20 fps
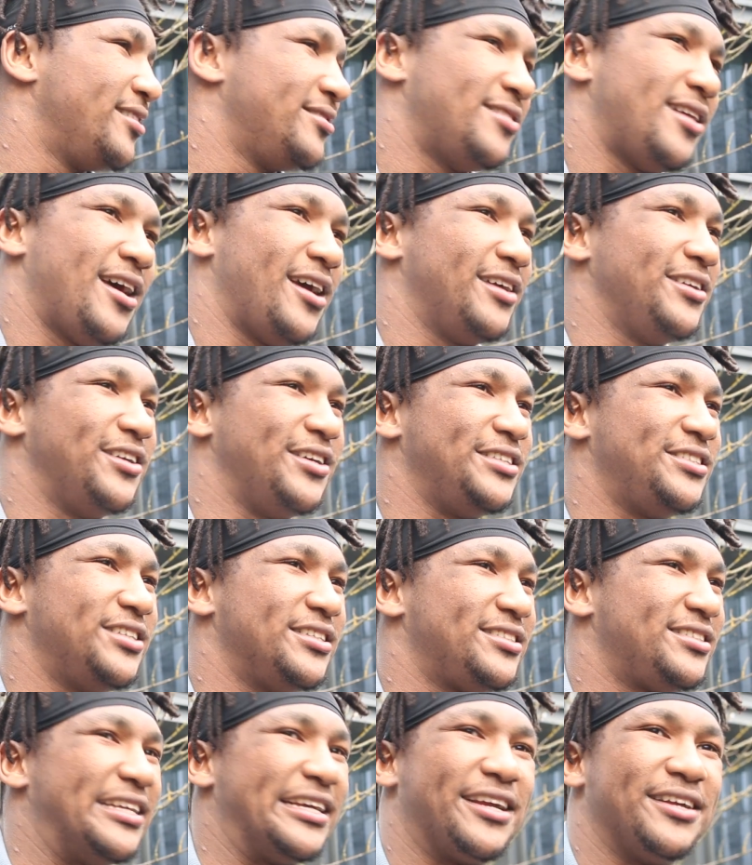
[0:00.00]
Nah, he's
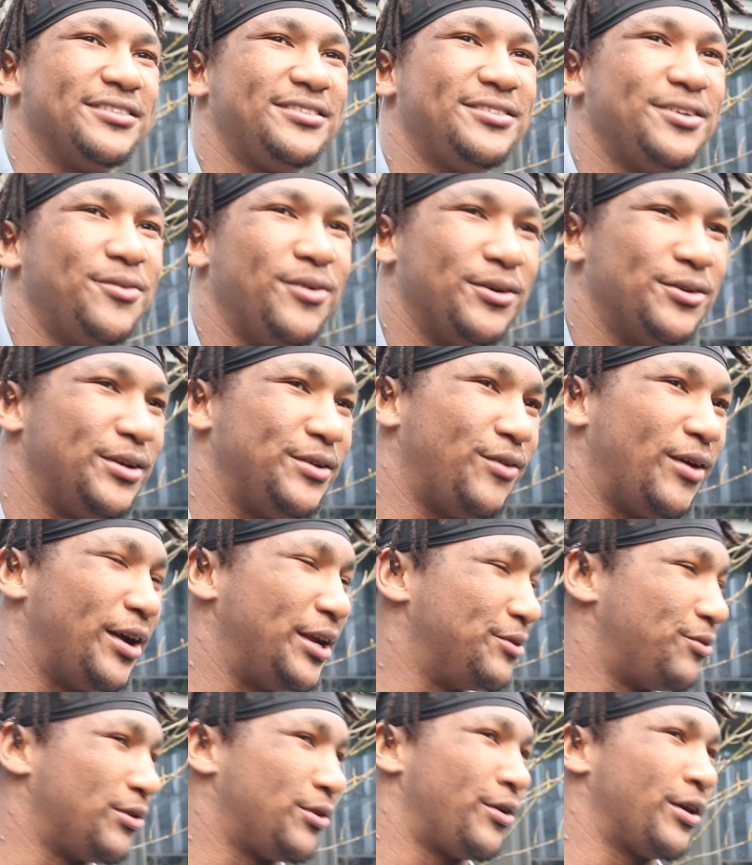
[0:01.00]
just sticking to what
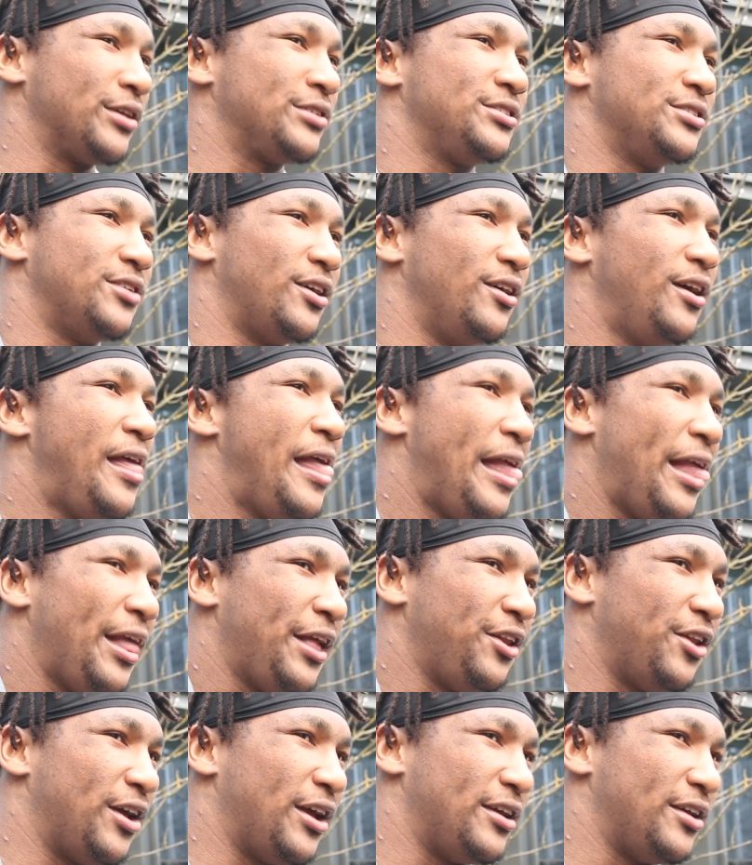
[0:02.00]
he works, you know.
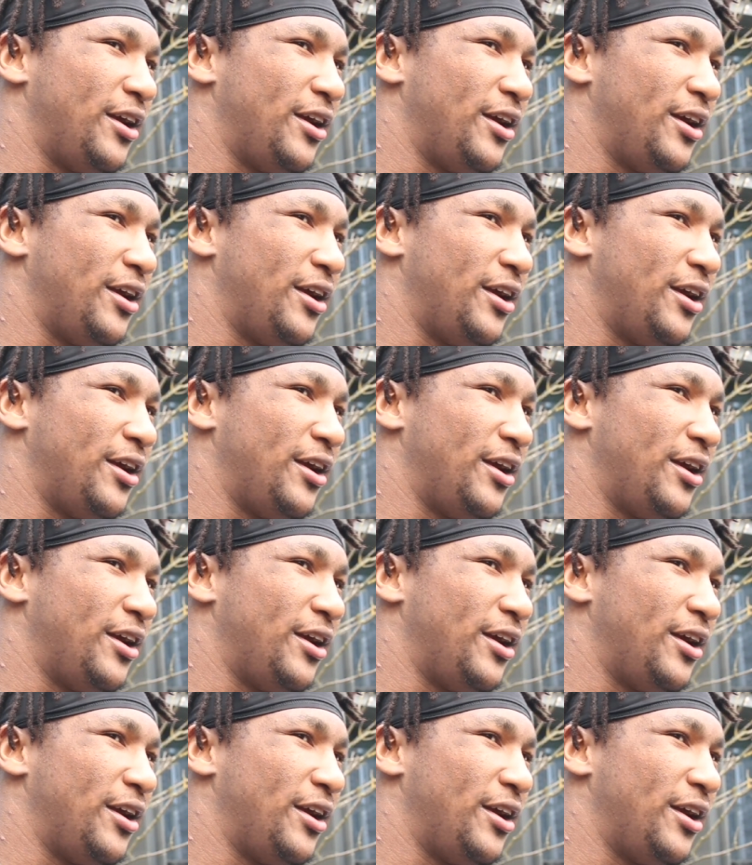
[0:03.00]
Now,